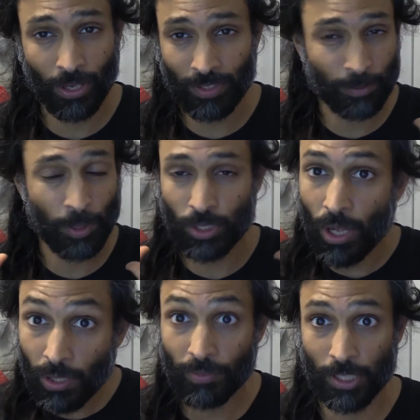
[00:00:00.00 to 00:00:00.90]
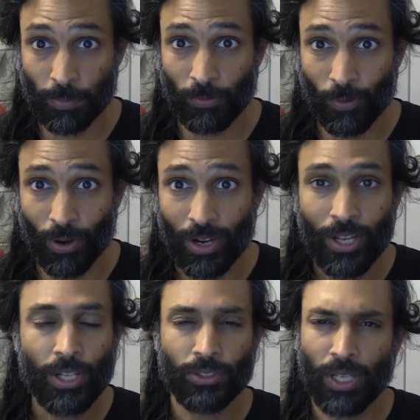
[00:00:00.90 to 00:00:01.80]
I've experienced all of this before,
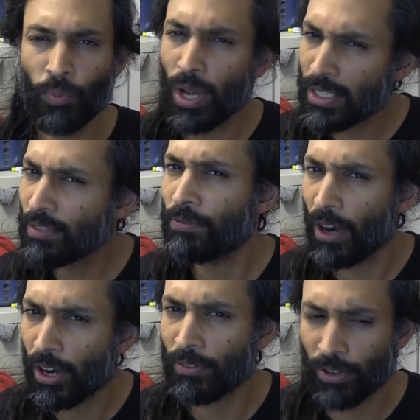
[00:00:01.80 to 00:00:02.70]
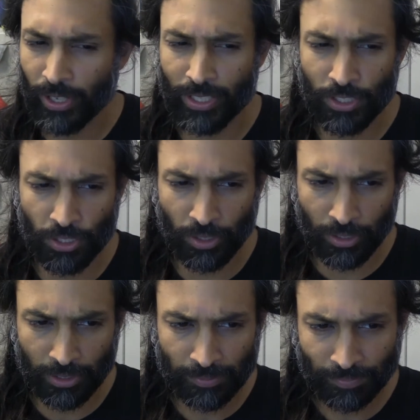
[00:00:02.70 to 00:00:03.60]
so I wasn't very, very
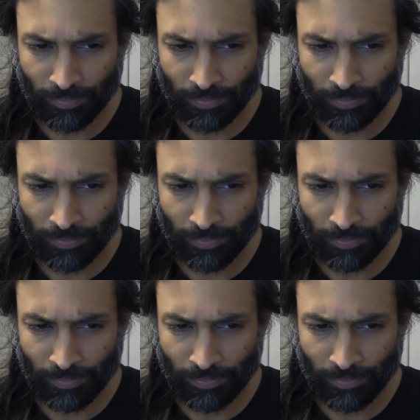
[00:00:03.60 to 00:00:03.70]
concerned.